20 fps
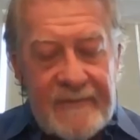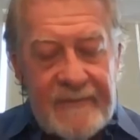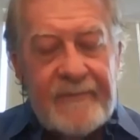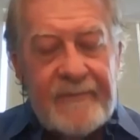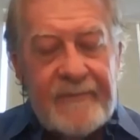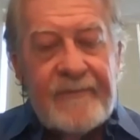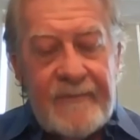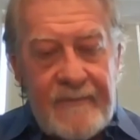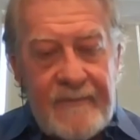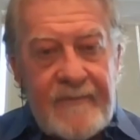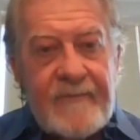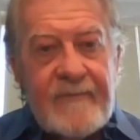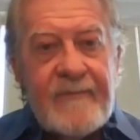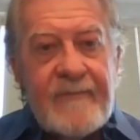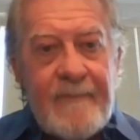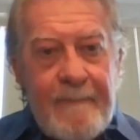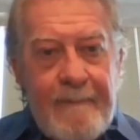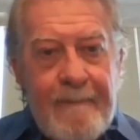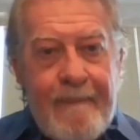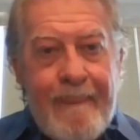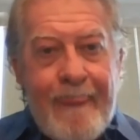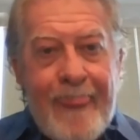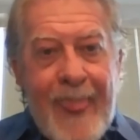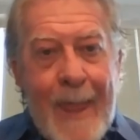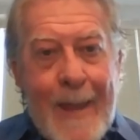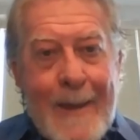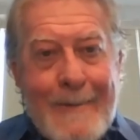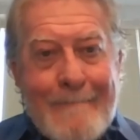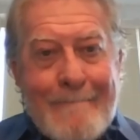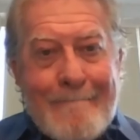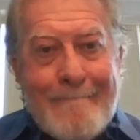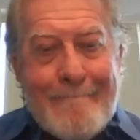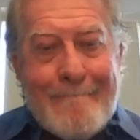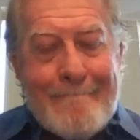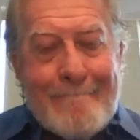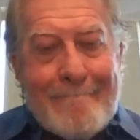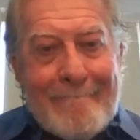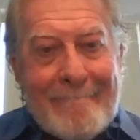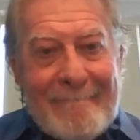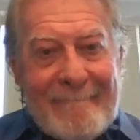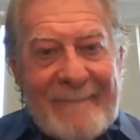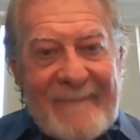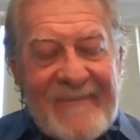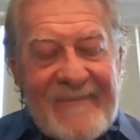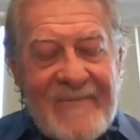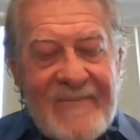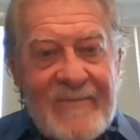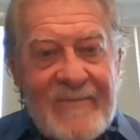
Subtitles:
Is there some mindset that you can